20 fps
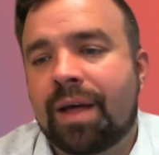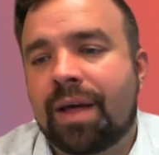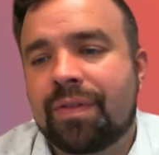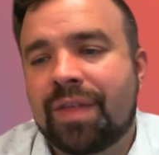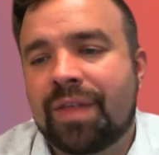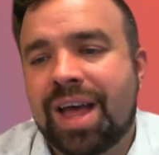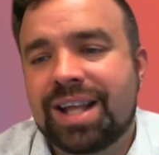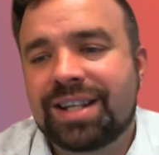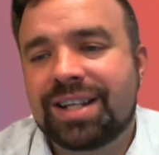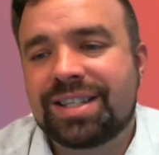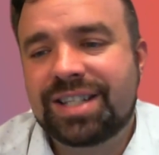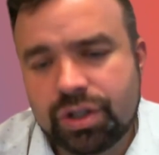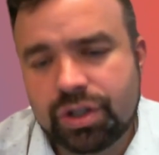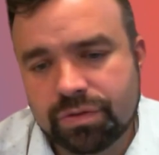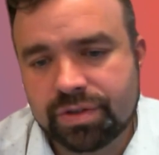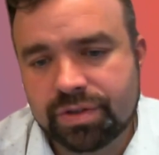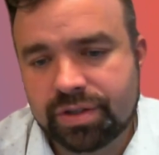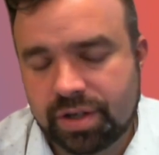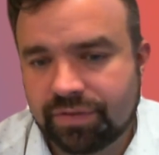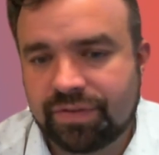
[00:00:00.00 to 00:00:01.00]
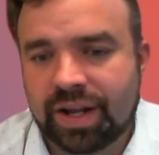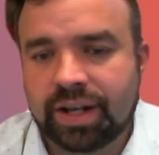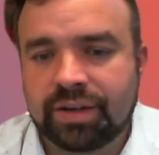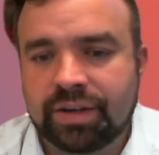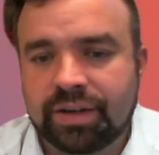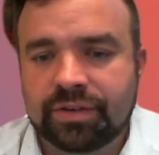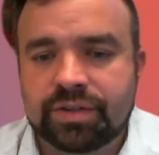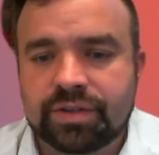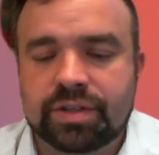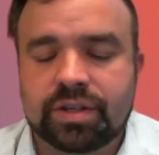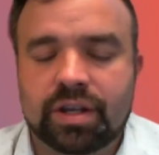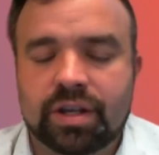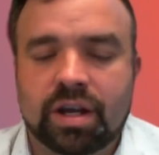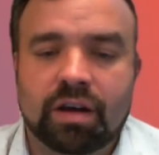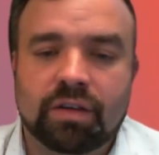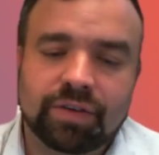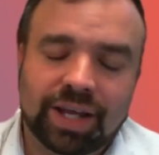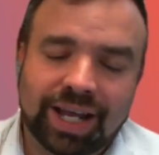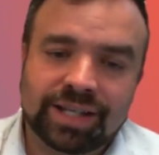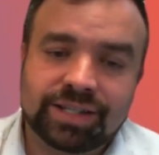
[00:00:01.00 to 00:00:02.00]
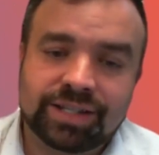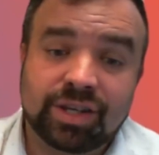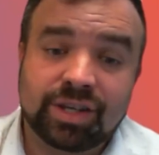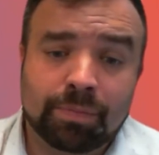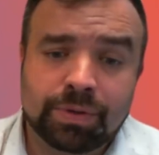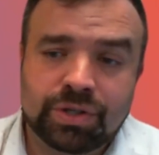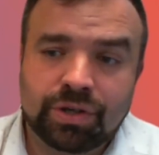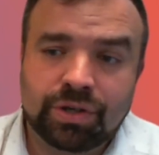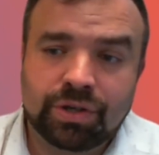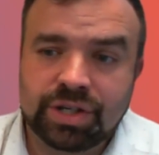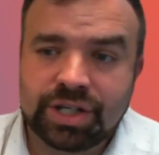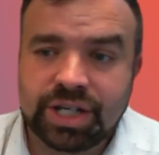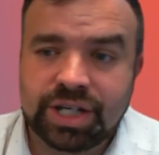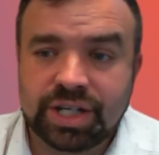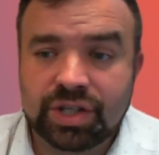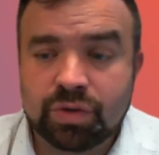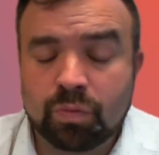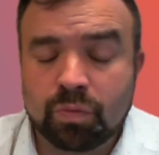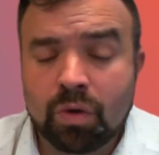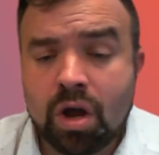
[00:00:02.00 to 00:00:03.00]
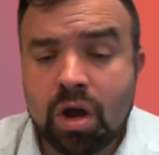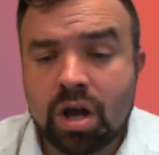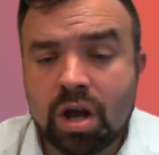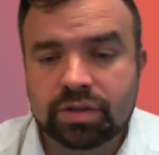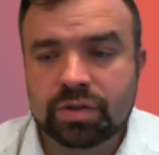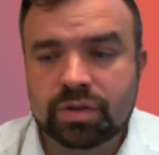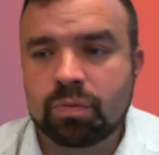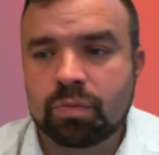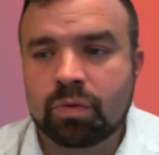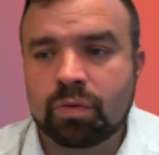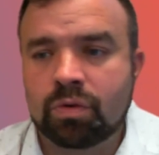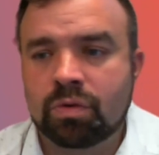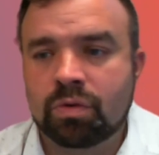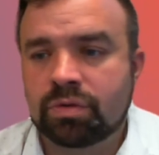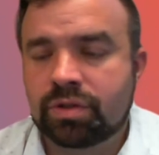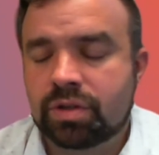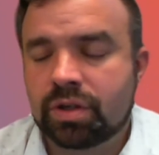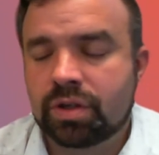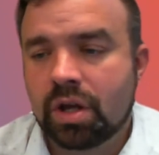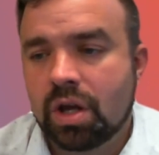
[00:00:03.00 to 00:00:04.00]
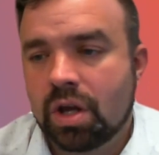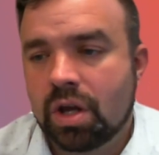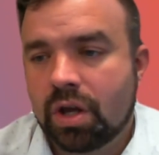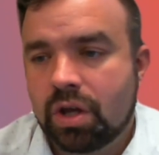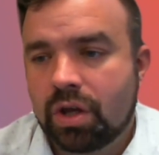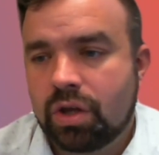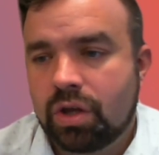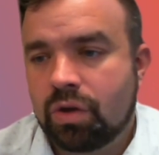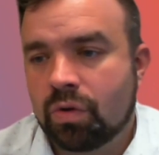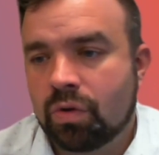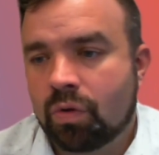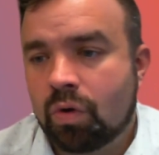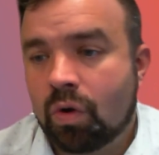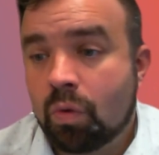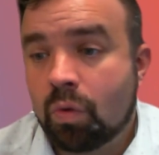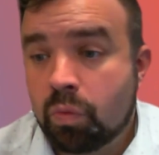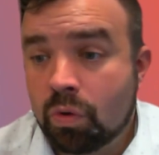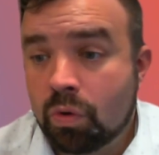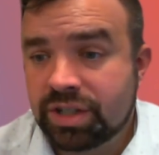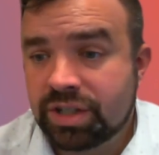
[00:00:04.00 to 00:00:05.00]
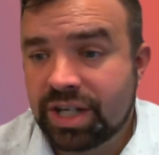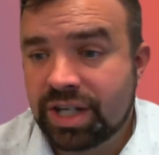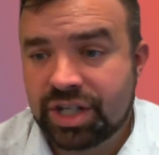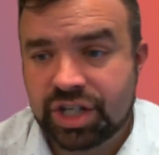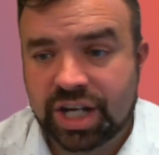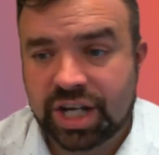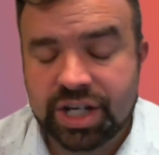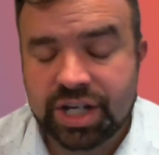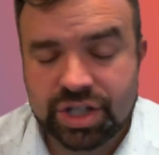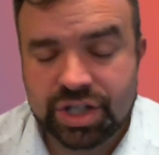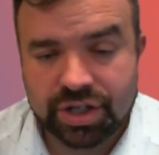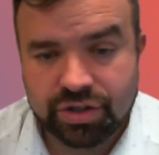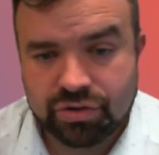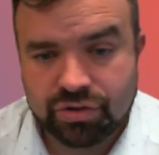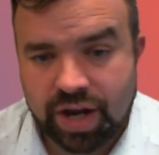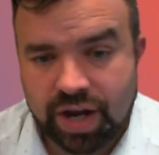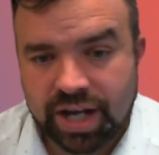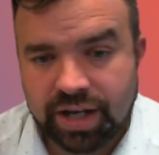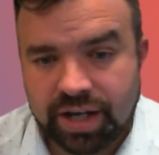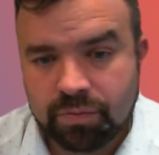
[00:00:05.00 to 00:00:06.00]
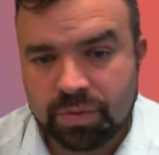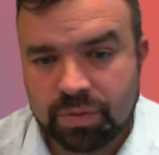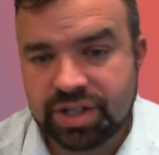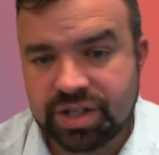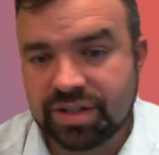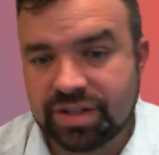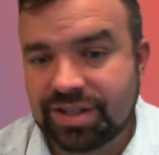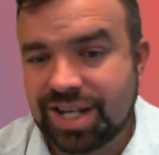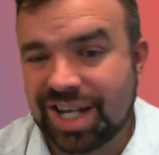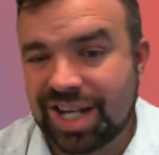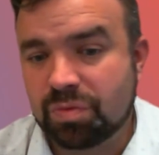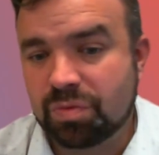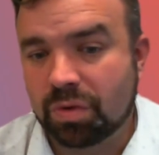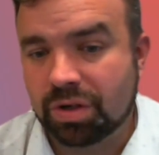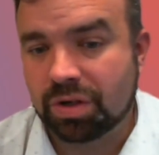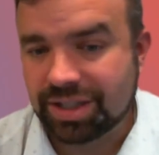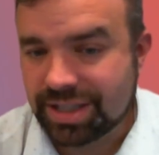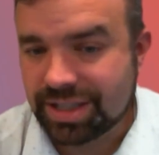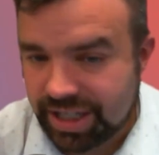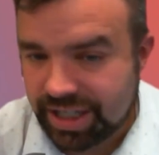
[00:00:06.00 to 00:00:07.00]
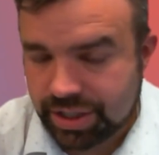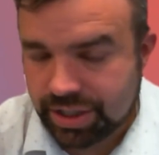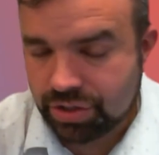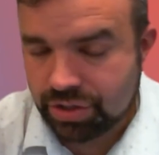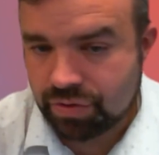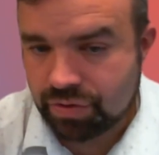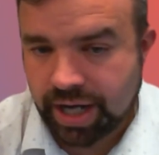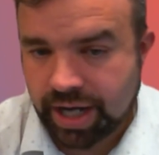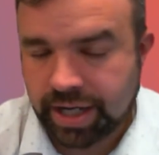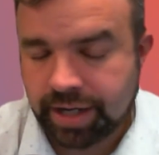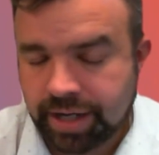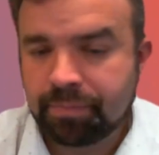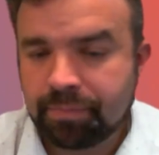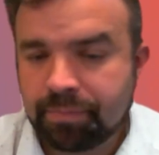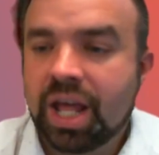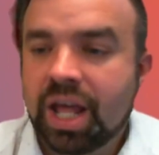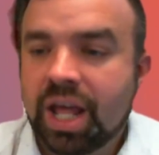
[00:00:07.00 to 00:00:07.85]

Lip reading: Now, that additional social value stuff is the opportunity to work towards your award in education and training, which is stage 1 teacher training.